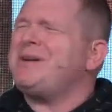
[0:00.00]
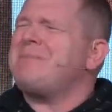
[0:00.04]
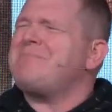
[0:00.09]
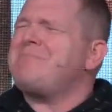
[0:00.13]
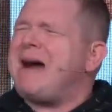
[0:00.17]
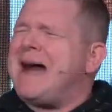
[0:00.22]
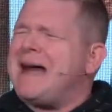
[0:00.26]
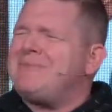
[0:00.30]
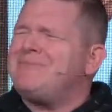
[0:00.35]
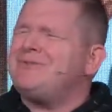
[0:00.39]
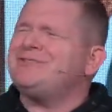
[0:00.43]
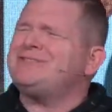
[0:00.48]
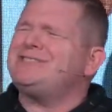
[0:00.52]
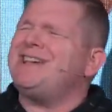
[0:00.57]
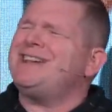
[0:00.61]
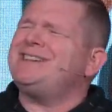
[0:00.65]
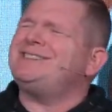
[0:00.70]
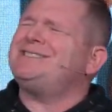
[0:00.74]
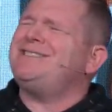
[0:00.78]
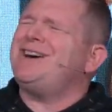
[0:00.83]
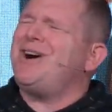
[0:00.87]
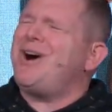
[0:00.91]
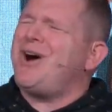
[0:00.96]
The Bible
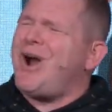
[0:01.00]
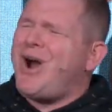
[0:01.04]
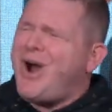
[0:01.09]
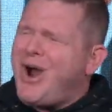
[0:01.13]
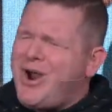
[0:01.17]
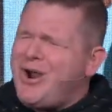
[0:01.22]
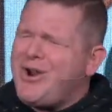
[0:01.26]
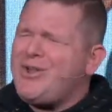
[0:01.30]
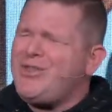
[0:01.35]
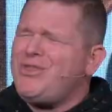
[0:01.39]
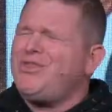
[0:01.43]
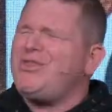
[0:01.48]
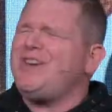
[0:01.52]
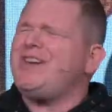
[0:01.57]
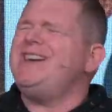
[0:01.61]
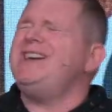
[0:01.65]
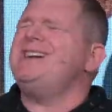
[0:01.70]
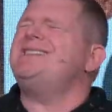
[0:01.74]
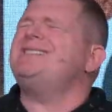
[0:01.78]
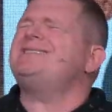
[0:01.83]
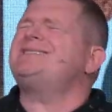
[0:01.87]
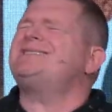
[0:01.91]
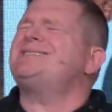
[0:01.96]
says the earth
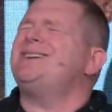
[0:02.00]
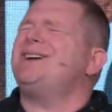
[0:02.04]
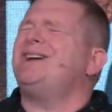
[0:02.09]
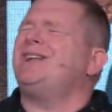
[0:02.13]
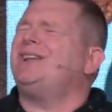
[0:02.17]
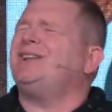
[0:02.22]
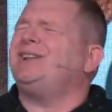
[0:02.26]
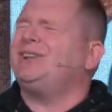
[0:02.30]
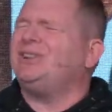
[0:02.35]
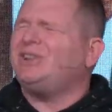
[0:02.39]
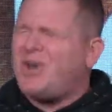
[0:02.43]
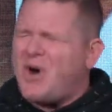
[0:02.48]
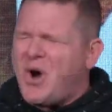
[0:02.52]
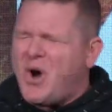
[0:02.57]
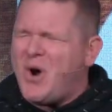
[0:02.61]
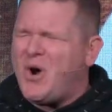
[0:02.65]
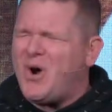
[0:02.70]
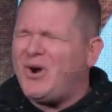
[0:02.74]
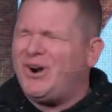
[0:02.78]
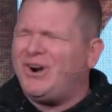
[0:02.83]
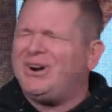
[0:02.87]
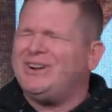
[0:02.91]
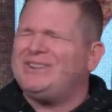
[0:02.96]
is the
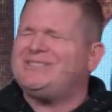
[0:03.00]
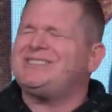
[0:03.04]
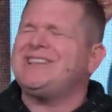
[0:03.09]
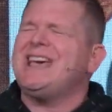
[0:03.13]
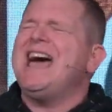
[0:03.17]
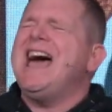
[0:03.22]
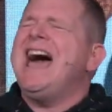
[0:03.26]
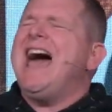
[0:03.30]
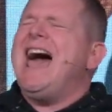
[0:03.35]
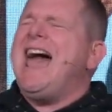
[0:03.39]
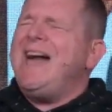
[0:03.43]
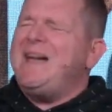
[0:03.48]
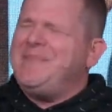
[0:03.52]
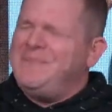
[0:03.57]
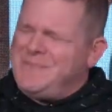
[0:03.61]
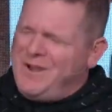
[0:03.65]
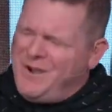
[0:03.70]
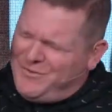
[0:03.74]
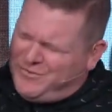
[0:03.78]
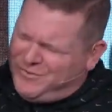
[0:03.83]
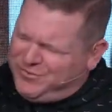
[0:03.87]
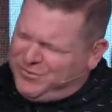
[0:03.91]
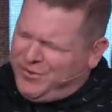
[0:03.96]
Lord's and
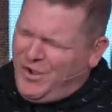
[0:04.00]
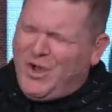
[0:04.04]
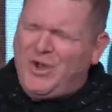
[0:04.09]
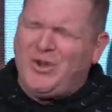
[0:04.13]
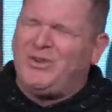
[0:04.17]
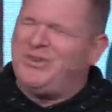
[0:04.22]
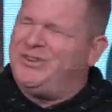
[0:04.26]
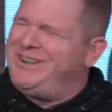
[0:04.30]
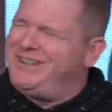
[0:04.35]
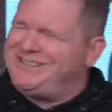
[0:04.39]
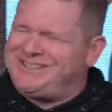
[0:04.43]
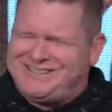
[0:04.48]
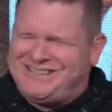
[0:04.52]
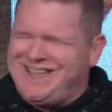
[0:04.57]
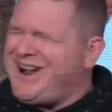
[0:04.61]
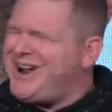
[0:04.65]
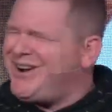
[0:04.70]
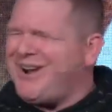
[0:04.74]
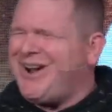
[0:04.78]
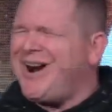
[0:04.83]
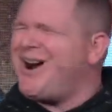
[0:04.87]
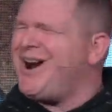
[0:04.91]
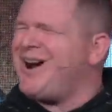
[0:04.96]
the fullness
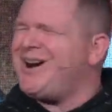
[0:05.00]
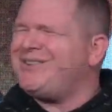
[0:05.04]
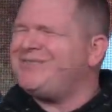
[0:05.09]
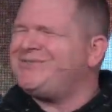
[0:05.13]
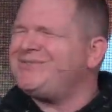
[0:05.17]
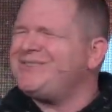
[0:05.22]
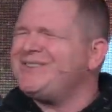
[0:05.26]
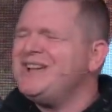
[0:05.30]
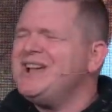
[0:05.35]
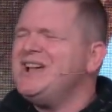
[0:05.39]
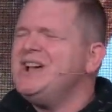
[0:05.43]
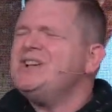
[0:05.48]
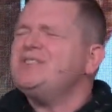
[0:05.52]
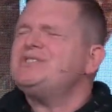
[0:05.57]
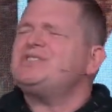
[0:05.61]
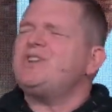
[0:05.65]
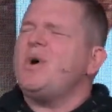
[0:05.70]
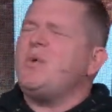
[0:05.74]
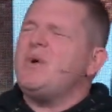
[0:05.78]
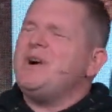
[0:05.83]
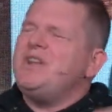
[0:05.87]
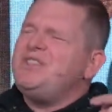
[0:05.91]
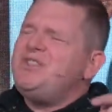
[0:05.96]
thereof.
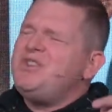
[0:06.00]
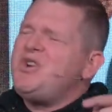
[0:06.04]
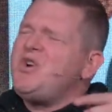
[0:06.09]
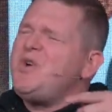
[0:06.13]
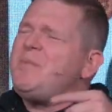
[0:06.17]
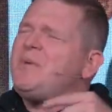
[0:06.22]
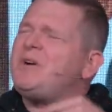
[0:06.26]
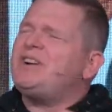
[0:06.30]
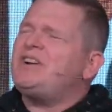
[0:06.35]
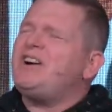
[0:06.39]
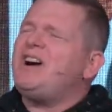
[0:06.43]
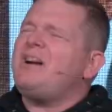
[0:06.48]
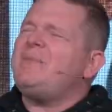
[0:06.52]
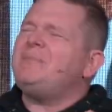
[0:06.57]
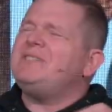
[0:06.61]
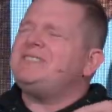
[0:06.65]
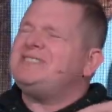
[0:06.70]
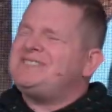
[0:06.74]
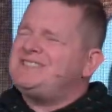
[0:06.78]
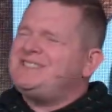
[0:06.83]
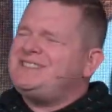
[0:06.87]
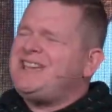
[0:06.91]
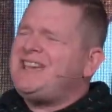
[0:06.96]
So when you become a
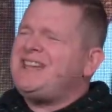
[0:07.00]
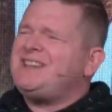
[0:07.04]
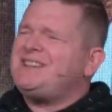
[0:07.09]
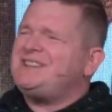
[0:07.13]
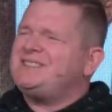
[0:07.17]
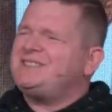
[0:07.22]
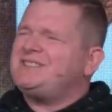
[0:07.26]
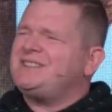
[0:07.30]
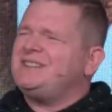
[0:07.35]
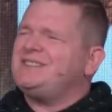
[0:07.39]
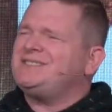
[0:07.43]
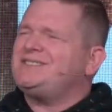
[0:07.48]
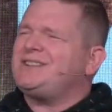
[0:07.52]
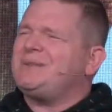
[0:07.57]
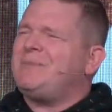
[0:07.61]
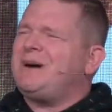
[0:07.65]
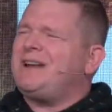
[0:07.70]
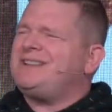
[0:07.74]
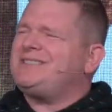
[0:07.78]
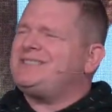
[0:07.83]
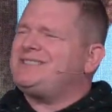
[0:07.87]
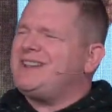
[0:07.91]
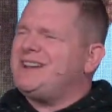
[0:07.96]
citizen,
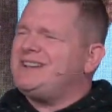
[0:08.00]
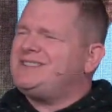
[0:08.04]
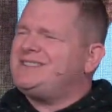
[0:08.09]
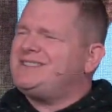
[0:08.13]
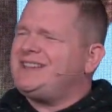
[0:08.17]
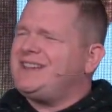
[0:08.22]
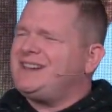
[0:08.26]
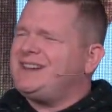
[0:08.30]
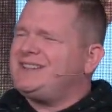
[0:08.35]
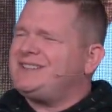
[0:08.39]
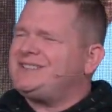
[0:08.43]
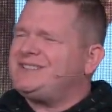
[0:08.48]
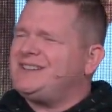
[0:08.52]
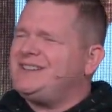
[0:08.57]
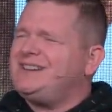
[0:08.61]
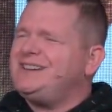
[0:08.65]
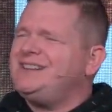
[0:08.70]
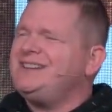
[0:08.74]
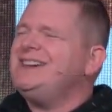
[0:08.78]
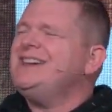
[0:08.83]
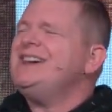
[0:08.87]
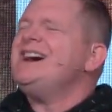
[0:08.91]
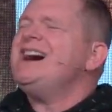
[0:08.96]
somebody say
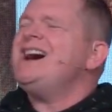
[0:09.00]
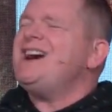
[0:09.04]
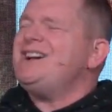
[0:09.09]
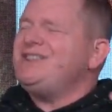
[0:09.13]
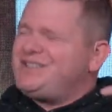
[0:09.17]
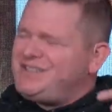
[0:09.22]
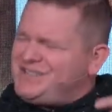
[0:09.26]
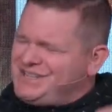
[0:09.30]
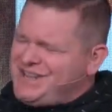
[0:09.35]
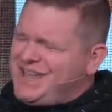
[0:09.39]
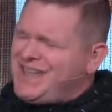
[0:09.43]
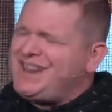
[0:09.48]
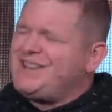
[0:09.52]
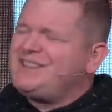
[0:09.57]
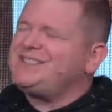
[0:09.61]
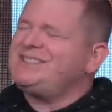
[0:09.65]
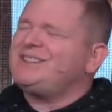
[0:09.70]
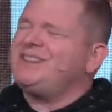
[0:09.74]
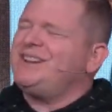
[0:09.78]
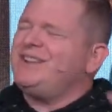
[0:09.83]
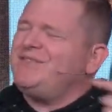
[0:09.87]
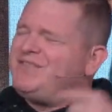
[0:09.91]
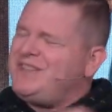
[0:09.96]
citizen, a
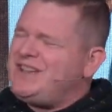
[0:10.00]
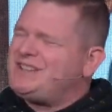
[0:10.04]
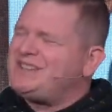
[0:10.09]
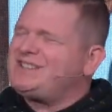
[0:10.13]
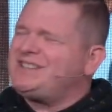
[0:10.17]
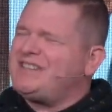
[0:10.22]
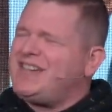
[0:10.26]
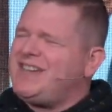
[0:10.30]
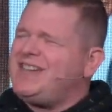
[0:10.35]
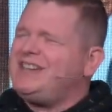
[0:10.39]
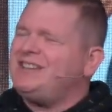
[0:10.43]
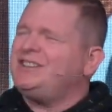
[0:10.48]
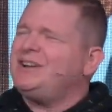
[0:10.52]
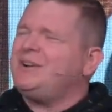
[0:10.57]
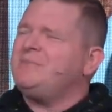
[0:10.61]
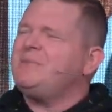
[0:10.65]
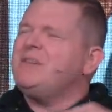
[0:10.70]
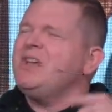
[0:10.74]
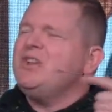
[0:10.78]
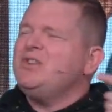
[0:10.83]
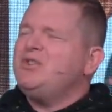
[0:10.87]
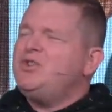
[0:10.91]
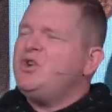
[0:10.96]
citizen of this
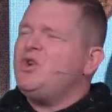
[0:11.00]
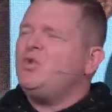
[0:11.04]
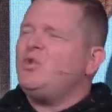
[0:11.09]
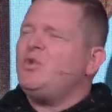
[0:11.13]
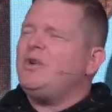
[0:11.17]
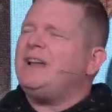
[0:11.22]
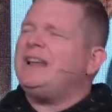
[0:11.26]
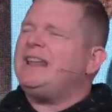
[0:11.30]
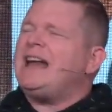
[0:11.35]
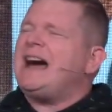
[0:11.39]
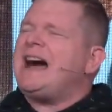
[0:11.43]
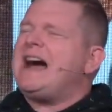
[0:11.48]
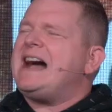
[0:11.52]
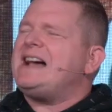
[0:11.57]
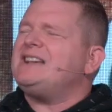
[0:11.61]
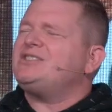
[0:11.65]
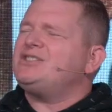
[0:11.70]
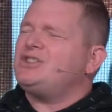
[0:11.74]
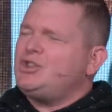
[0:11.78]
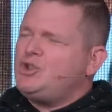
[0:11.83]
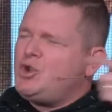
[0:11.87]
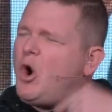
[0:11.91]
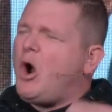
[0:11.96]
kingdom, you
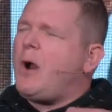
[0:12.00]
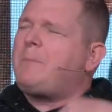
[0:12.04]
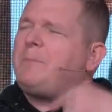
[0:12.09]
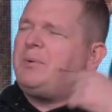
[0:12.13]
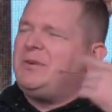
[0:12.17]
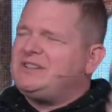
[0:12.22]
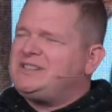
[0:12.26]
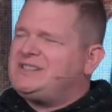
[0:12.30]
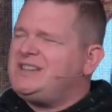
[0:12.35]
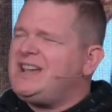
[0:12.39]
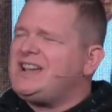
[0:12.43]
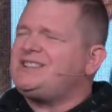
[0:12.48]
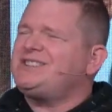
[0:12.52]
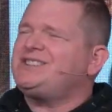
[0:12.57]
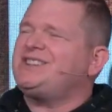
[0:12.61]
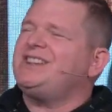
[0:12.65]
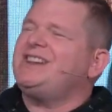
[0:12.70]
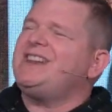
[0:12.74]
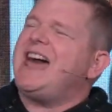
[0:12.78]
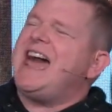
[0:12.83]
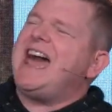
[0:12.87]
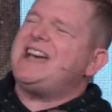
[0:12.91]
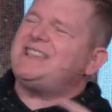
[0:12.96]
realize your
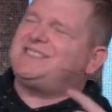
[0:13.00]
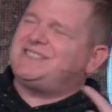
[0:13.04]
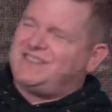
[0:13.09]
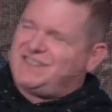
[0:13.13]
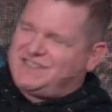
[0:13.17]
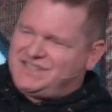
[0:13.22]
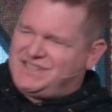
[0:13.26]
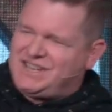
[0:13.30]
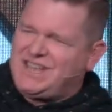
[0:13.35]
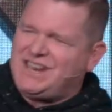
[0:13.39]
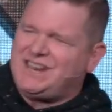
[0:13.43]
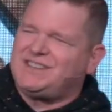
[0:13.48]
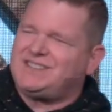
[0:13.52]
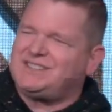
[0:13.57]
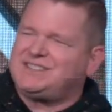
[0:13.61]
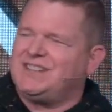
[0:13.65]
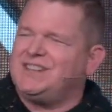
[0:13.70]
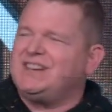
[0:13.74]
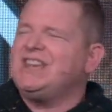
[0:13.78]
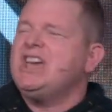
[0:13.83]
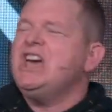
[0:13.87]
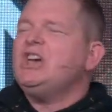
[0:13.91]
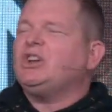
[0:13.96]
position as a
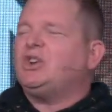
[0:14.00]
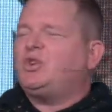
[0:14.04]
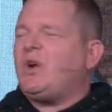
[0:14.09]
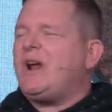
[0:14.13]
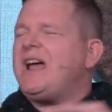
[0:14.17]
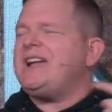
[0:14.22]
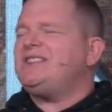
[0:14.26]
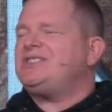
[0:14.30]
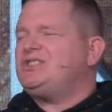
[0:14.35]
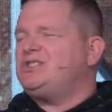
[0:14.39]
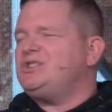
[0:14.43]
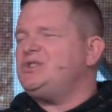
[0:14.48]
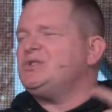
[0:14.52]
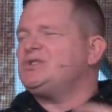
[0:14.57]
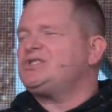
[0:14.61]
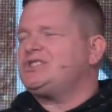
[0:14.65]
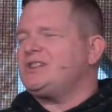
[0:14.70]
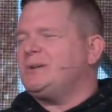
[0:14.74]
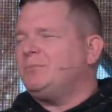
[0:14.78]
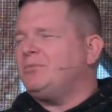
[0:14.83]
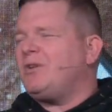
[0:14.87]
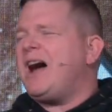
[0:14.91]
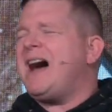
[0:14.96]
citizen grants you
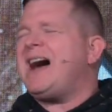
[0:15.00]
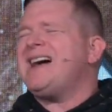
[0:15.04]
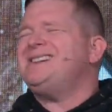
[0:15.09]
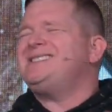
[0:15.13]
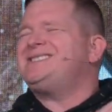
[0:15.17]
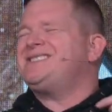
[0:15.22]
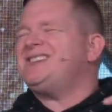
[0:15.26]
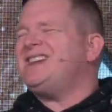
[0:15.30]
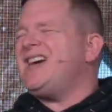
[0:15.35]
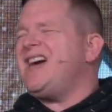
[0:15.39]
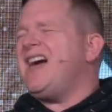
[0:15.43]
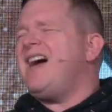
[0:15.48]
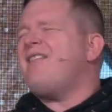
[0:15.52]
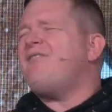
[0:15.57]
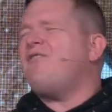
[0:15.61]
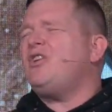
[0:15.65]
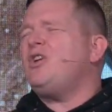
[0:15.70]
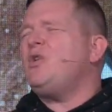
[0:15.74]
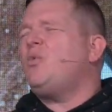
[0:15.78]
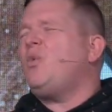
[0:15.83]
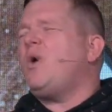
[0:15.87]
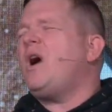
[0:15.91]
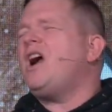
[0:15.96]
some rights, and
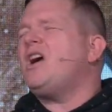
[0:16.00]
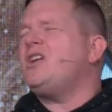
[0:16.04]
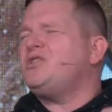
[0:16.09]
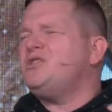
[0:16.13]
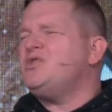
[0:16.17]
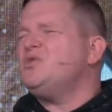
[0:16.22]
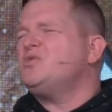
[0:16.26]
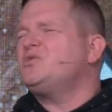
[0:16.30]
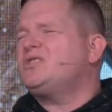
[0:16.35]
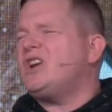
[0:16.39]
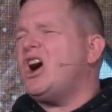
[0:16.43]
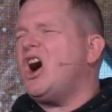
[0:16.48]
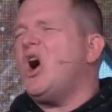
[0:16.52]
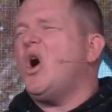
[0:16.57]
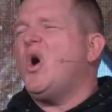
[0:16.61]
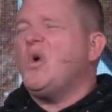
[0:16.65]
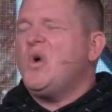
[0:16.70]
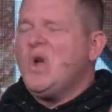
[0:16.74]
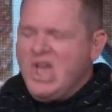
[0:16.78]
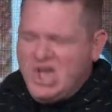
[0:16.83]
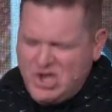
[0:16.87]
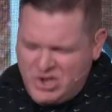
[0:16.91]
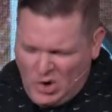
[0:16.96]
everywhere you
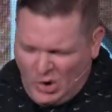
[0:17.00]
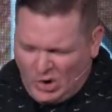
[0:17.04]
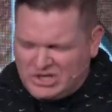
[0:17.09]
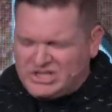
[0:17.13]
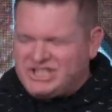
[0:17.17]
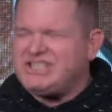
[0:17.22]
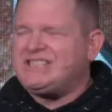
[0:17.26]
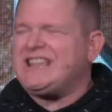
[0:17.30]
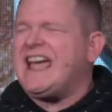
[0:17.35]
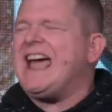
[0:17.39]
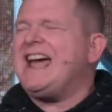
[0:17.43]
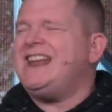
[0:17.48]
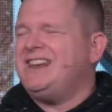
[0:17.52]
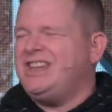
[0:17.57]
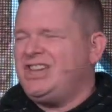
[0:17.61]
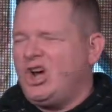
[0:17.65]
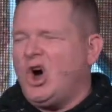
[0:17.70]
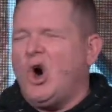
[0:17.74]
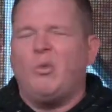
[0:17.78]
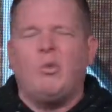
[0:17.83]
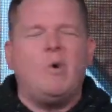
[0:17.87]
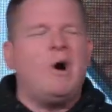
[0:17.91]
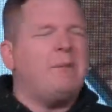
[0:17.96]
go, you're
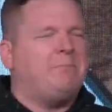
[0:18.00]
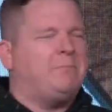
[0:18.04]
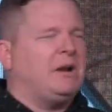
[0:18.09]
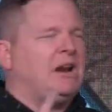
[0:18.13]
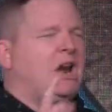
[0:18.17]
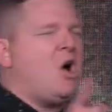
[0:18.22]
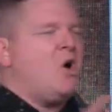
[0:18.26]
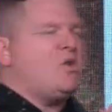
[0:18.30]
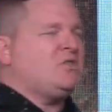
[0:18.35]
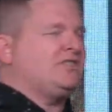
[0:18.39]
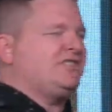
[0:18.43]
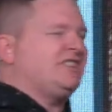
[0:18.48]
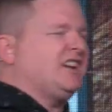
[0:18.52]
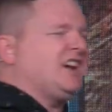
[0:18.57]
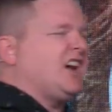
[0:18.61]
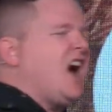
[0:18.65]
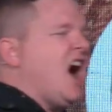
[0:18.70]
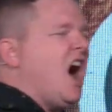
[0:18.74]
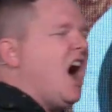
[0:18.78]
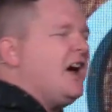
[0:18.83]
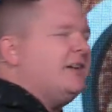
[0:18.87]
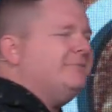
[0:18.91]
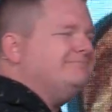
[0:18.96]
standing on what belongs to
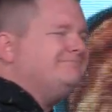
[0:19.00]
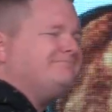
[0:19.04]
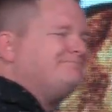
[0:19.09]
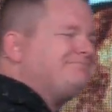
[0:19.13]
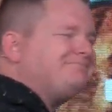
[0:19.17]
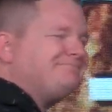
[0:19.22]
God.